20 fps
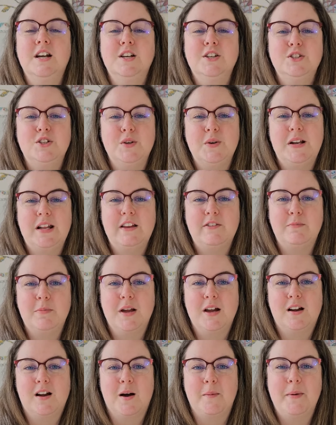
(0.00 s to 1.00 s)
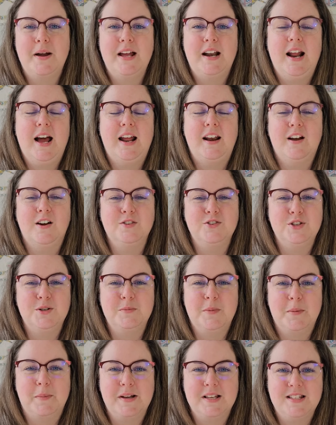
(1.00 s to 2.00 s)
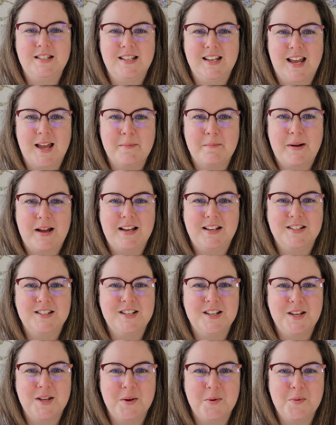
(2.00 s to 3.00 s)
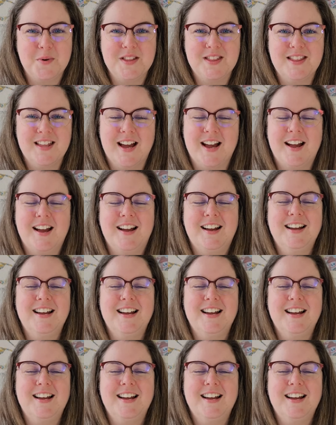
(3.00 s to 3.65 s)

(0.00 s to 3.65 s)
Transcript: do leave me a comment and I'll do my best to get back to you with that.